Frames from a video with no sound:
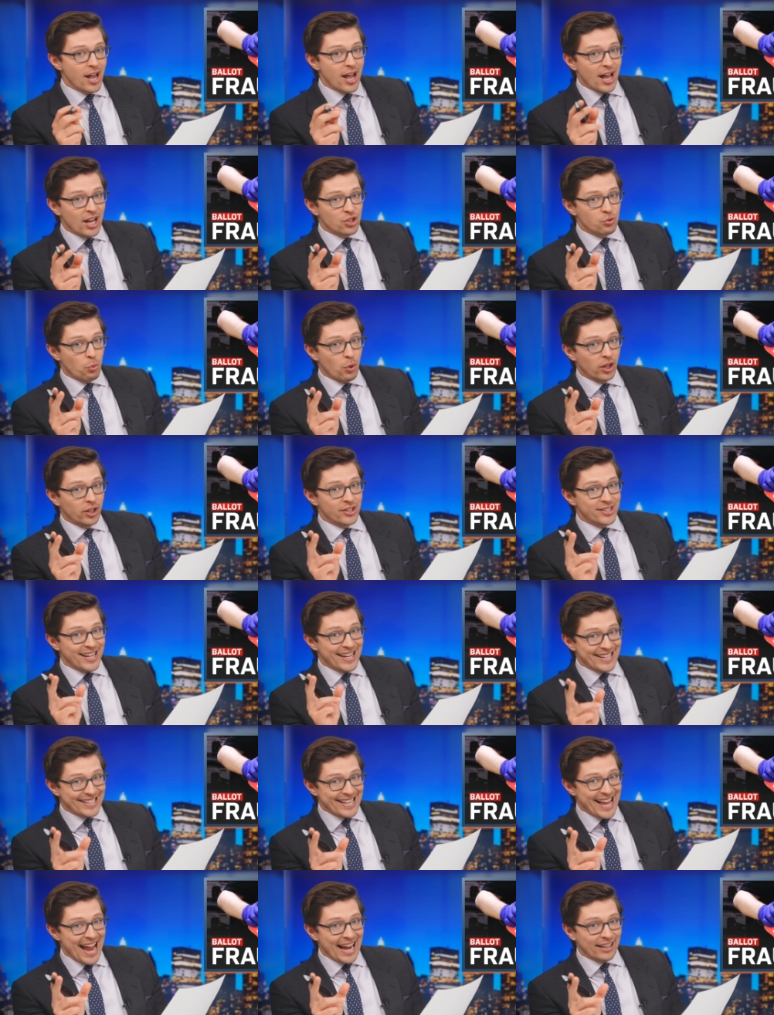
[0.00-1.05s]
as well as
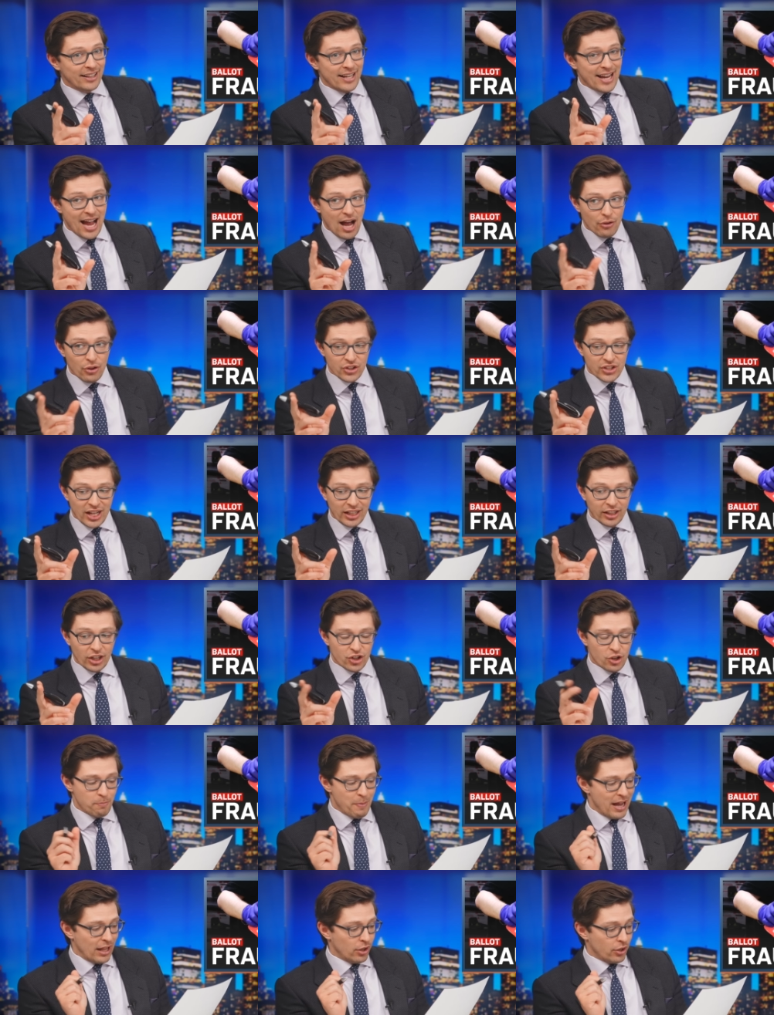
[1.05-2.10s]
exactly how this
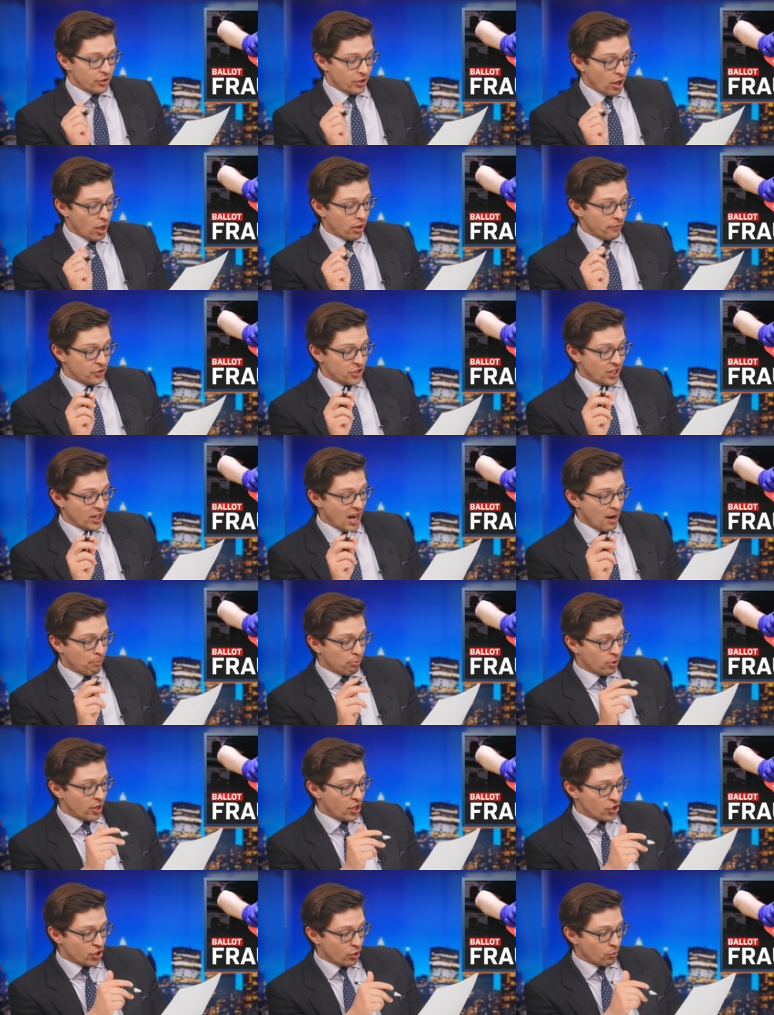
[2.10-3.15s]
alleged ballot harvesting
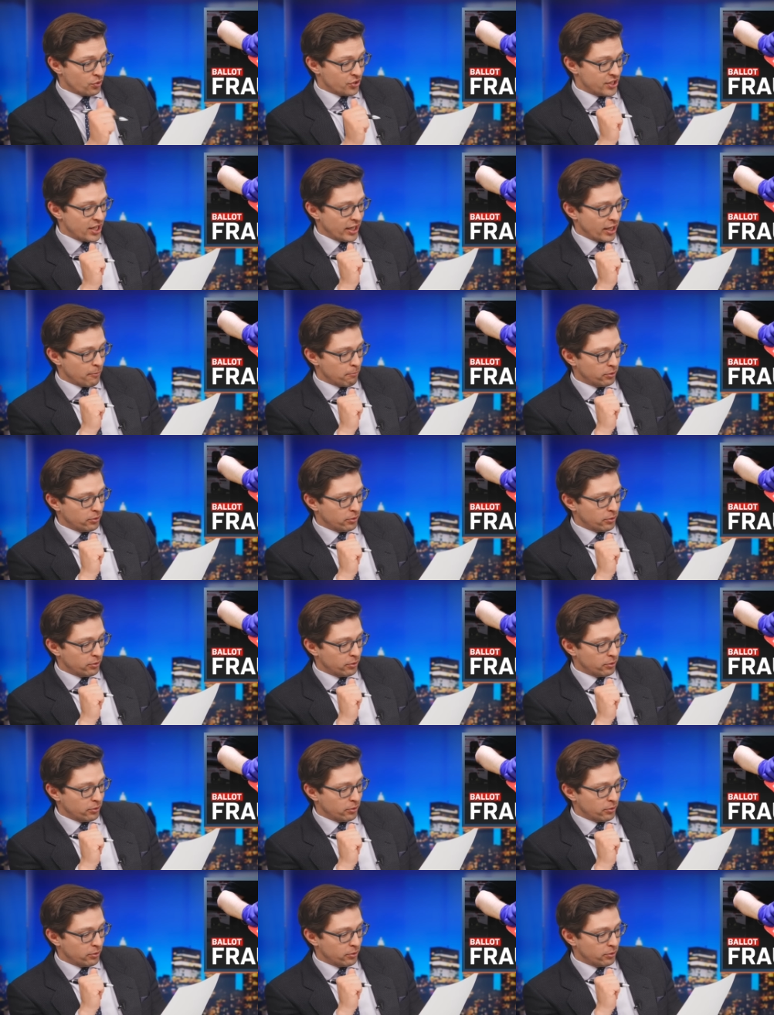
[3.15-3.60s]
operation was taking